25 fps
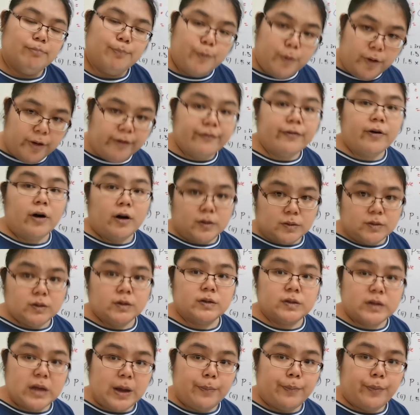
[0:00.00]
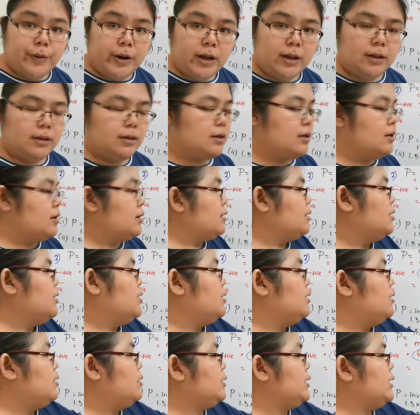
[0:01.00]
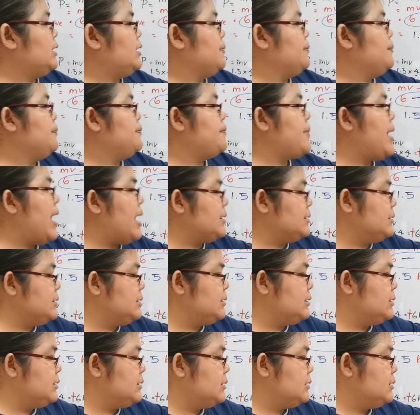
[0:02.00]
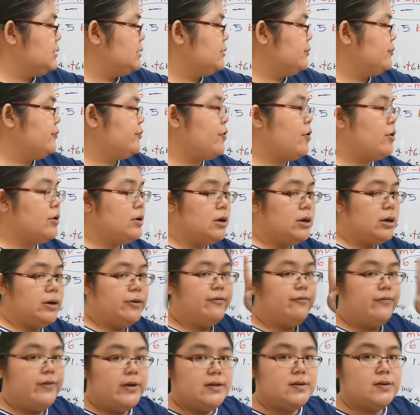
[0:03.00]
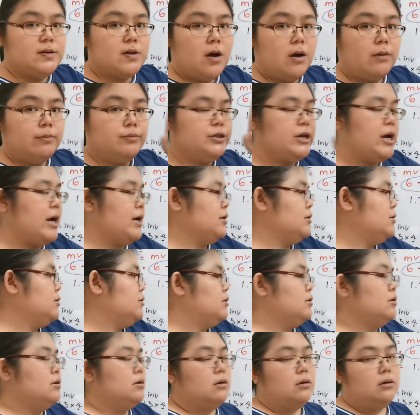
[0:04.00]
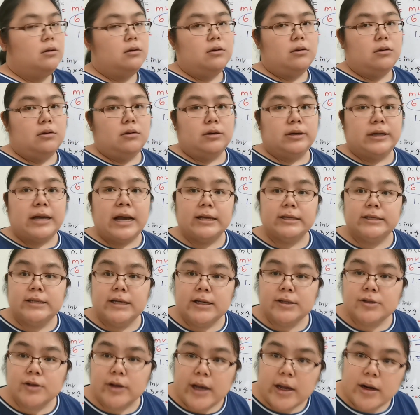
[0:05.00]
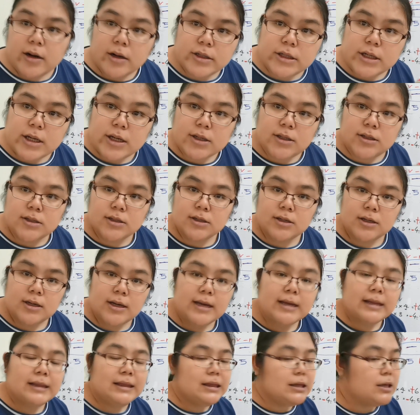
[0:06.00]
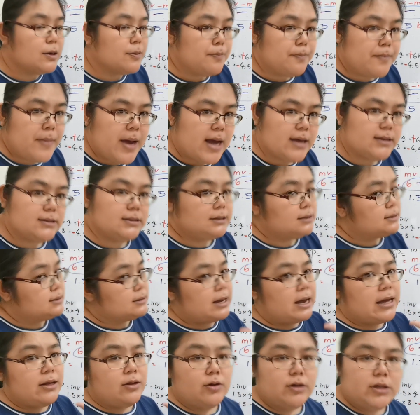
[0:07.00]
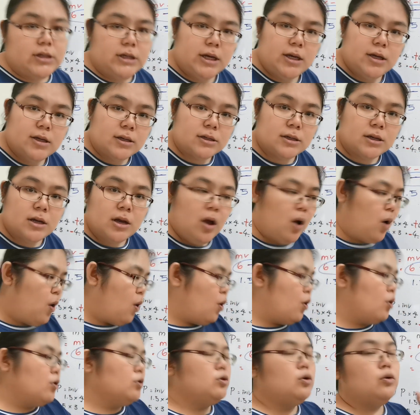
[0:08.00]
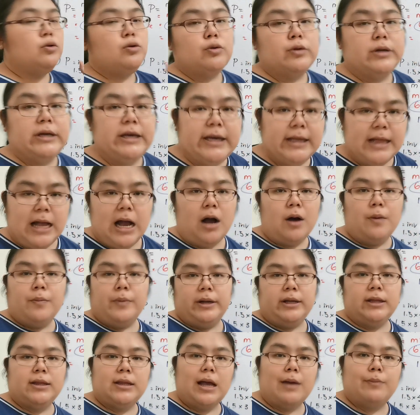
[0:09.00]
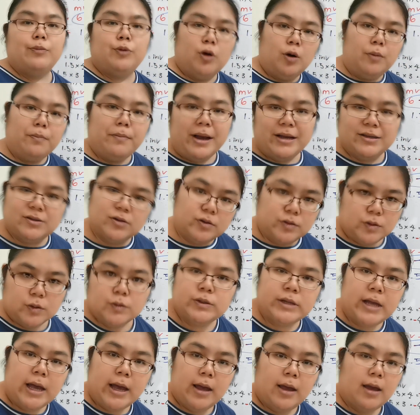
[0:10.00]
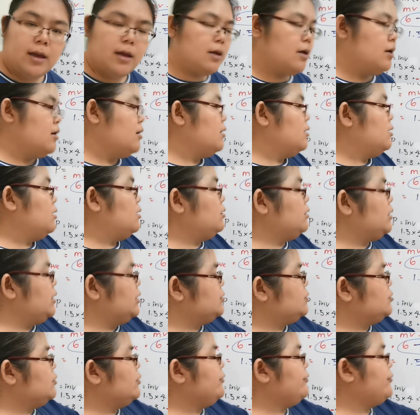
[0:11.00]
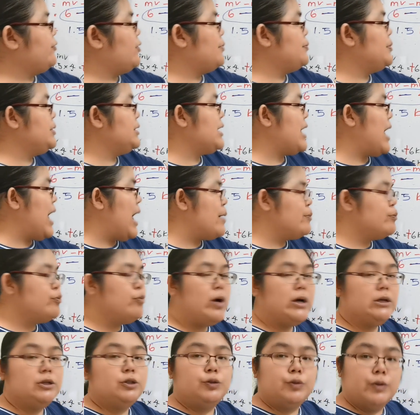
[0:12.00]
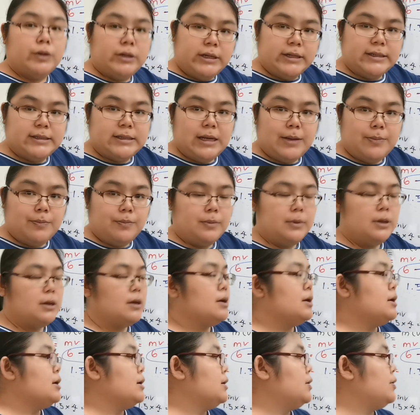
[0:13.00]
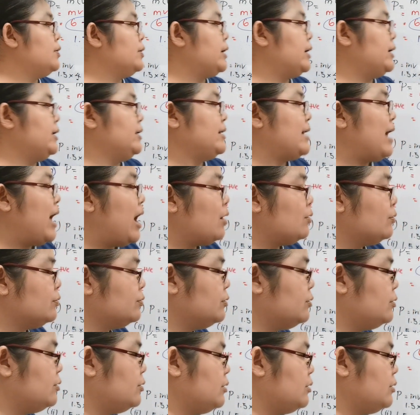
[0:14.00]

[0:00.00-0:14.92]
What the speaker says: Both also separate. Okay, mass for the first object can change or cannot change? The mass is cannot change. Although you hit how many times, your mass also there. Okay, so from here, M1 sure the same. Okay, now,